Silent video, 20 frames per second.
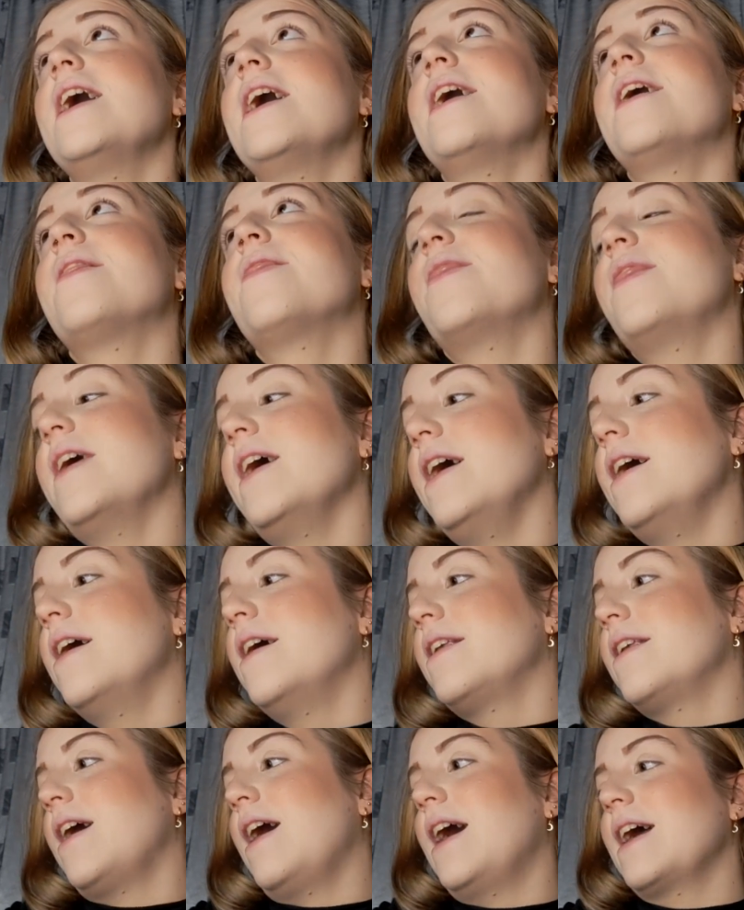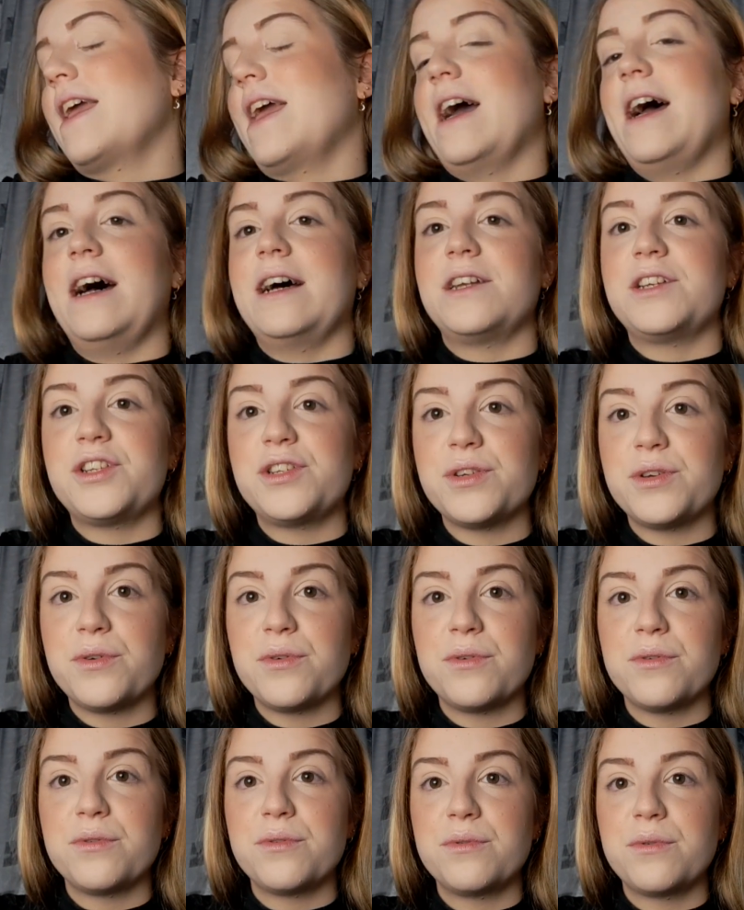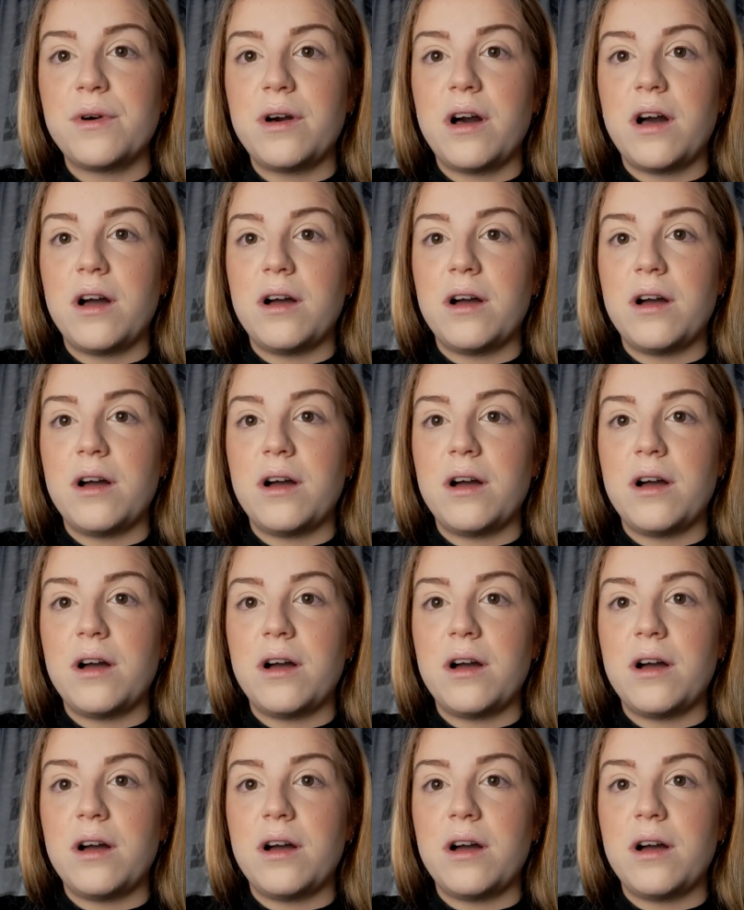and then I had to